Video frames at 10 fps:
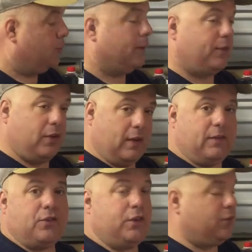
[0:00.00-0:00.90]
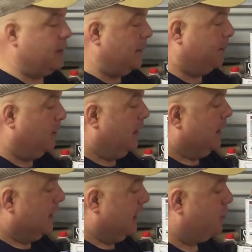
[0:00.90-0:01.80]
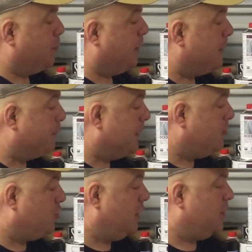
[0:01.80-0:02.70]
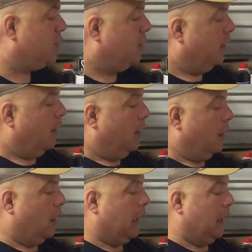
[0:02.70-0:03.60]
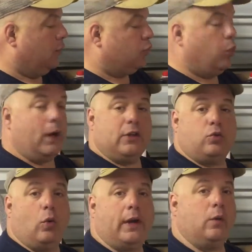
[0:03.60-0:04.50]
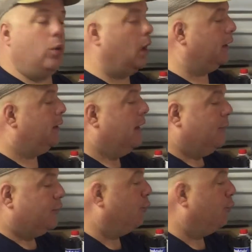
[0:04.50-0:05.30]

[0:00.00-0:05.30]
too, but in this example, here's PPG's 2021.